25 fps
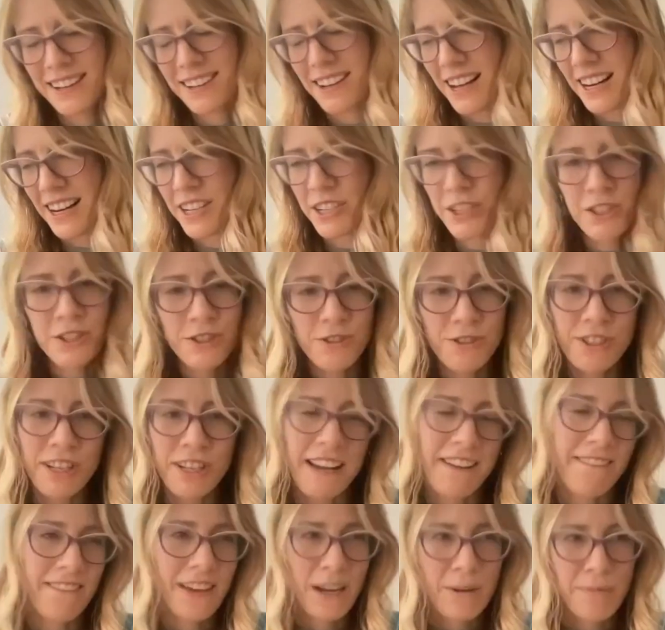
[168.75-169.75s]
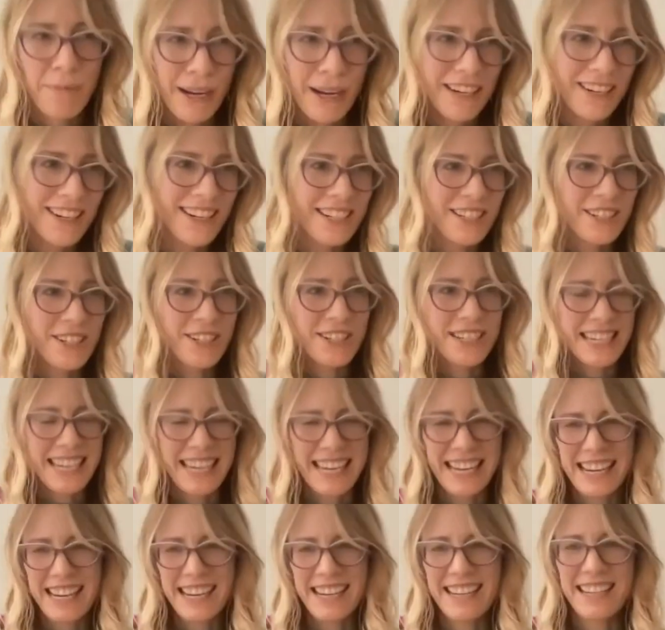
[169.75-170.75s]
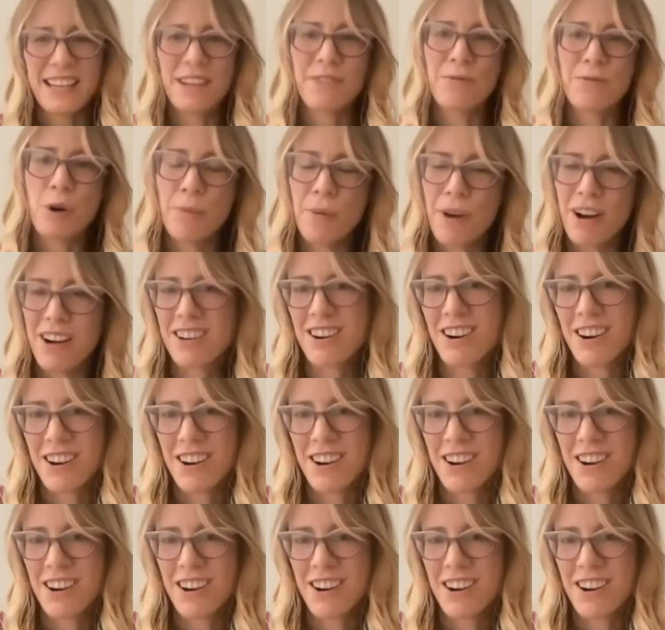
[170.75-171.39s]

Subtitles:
got introduced to like Vampire Hunter D and Robot